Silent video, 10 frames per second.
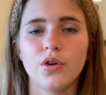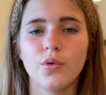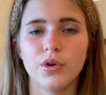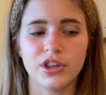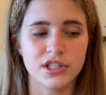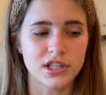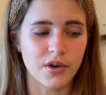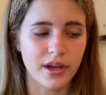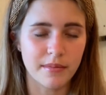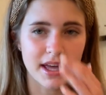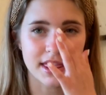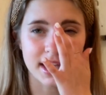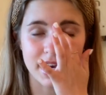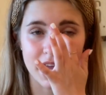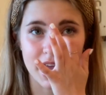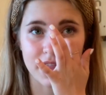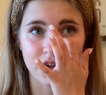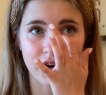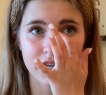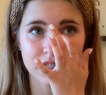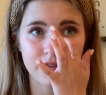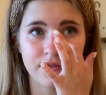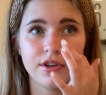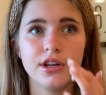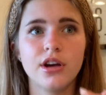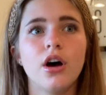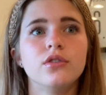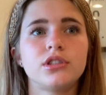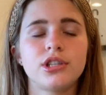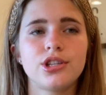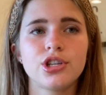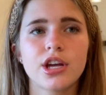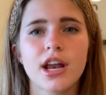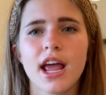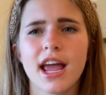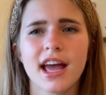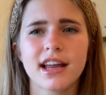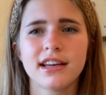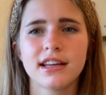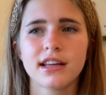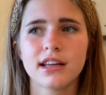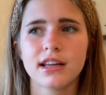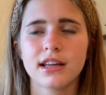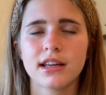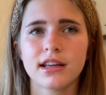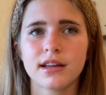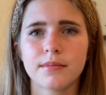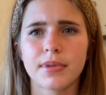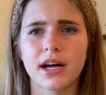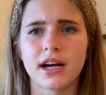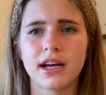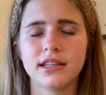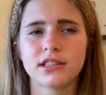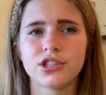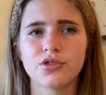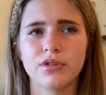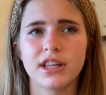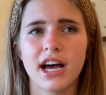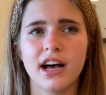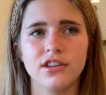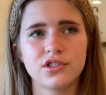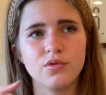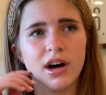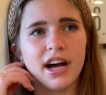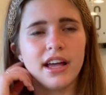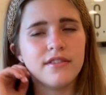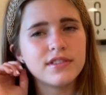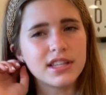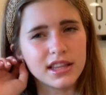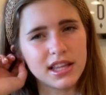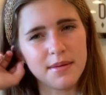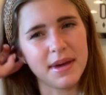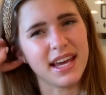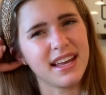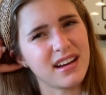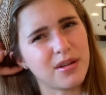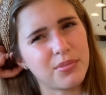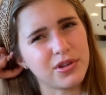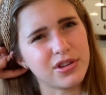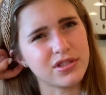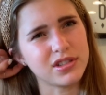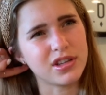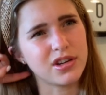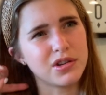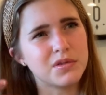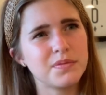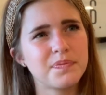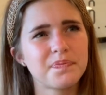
with the sewing method, and there is a video stitching in hand by Stitching with the Housewives that they made a couple years ago.